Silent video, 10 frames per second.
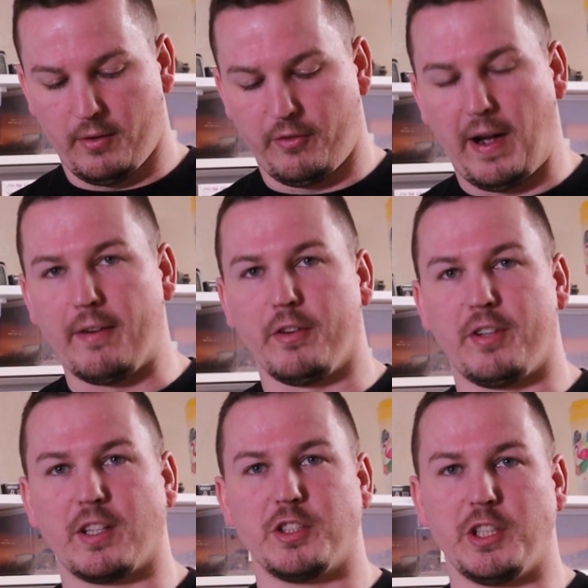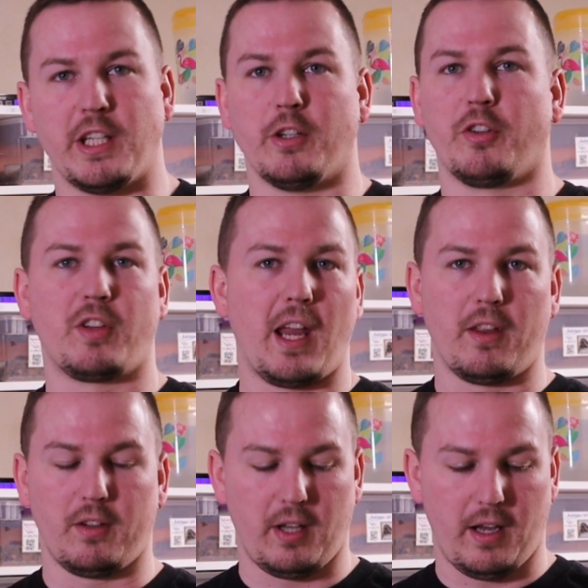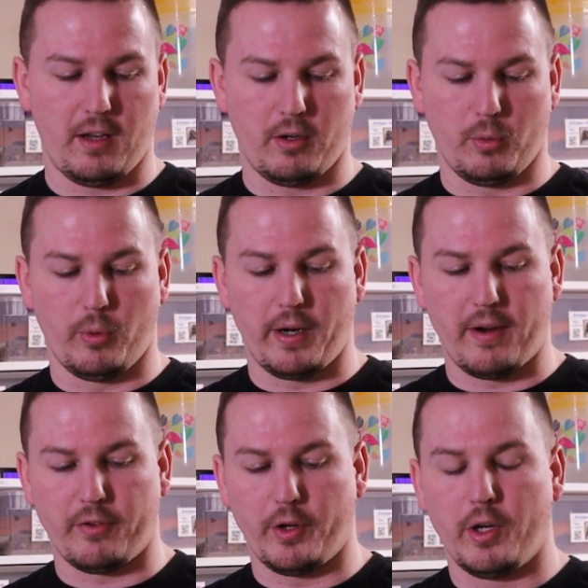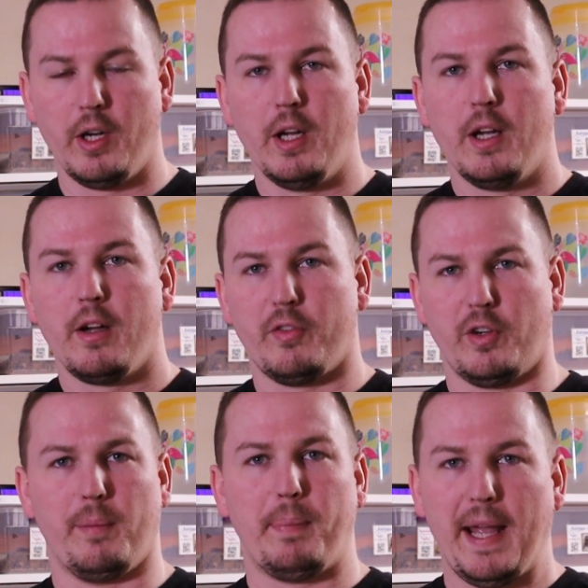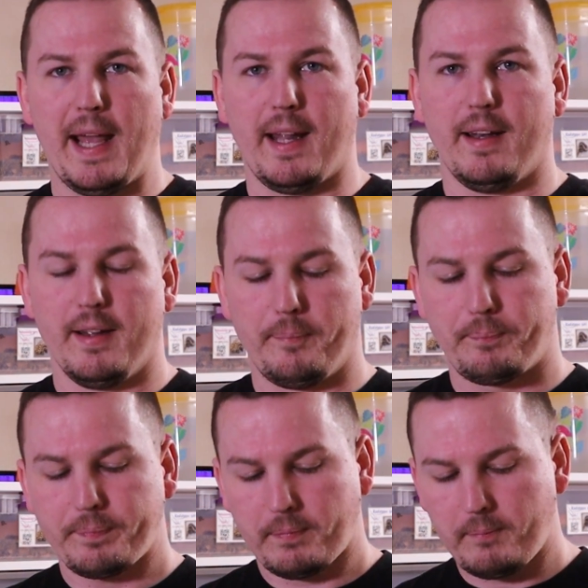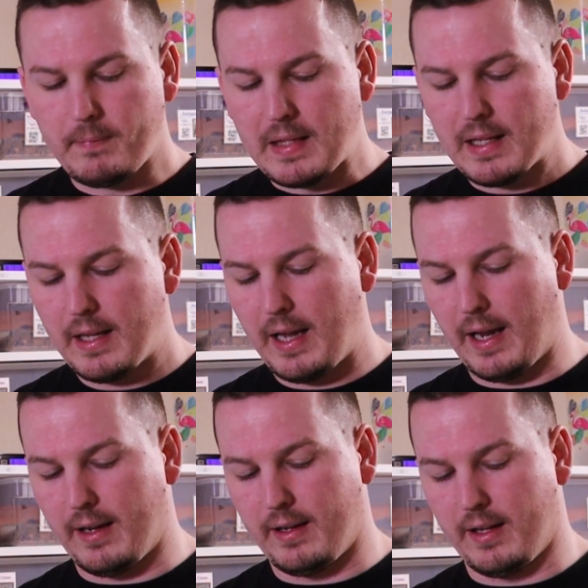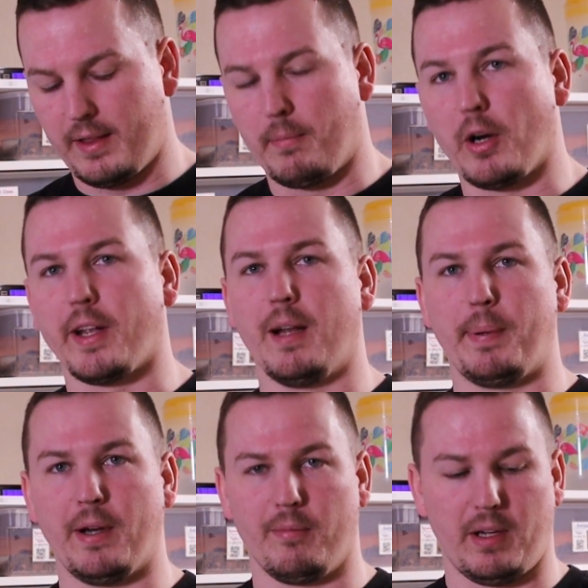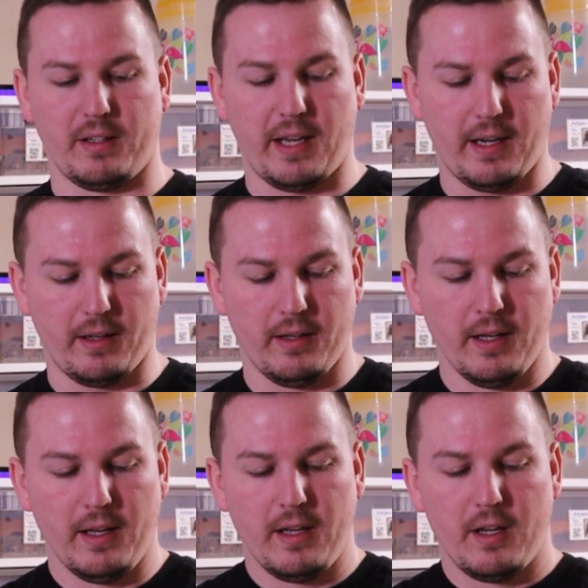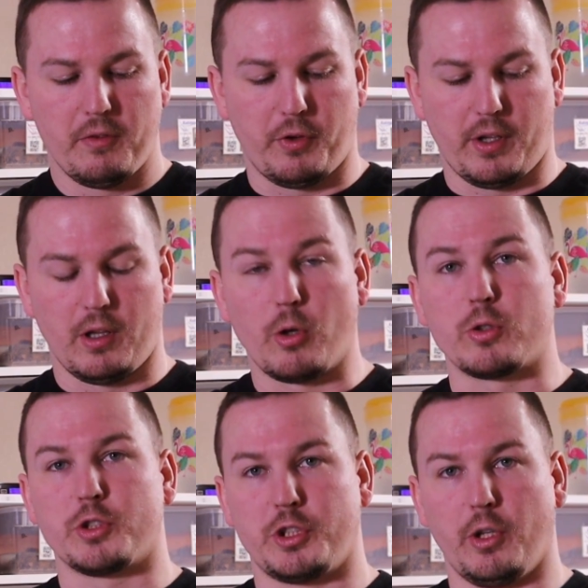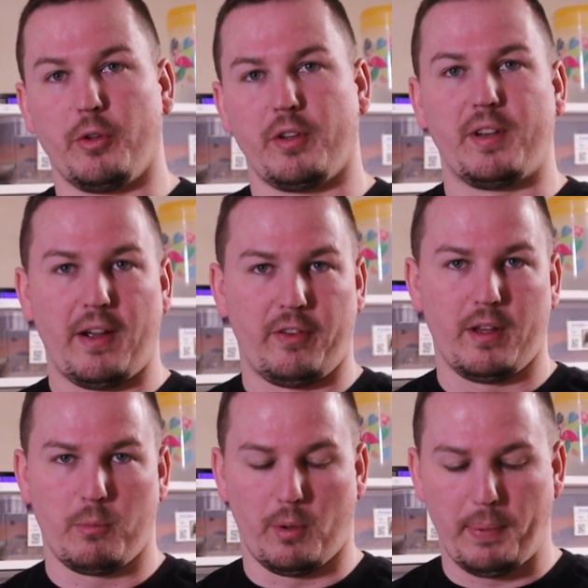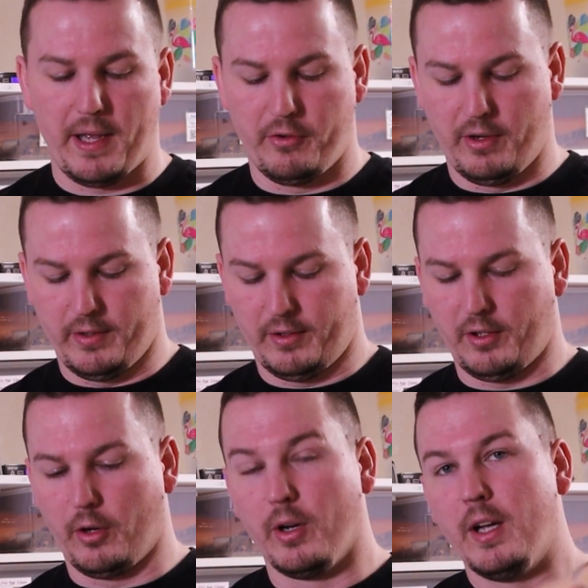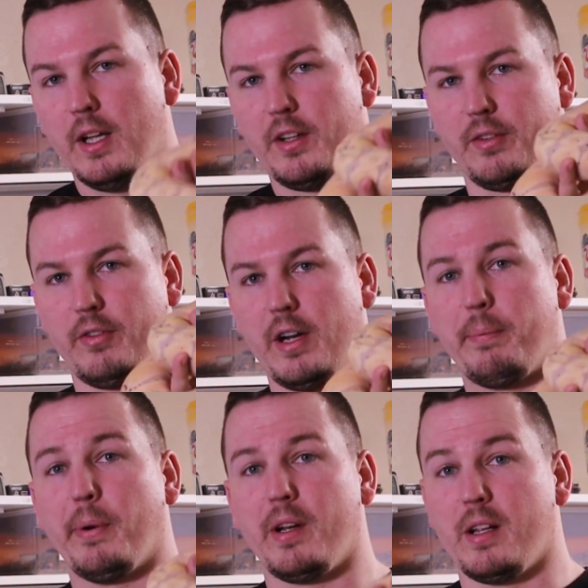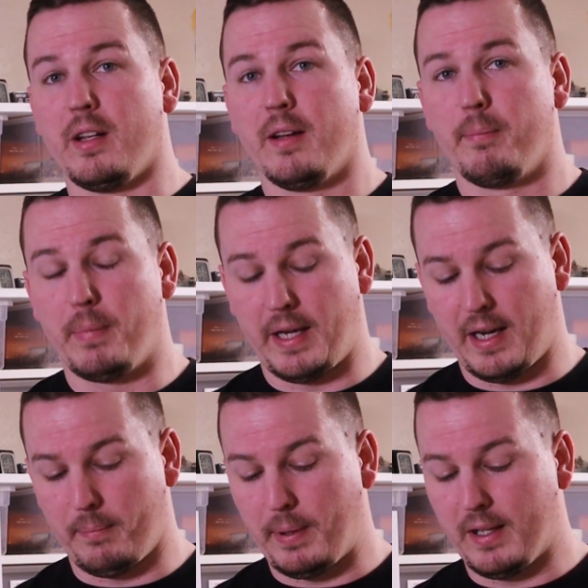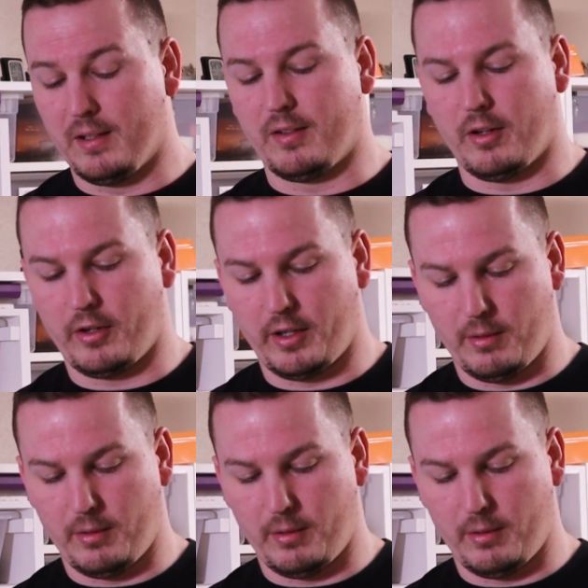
5 or 6 gene or scaleless head or whatever for a pet. And the market up here in Montana for the local shows is definitely more pet driven. So some very pretty banana pins are going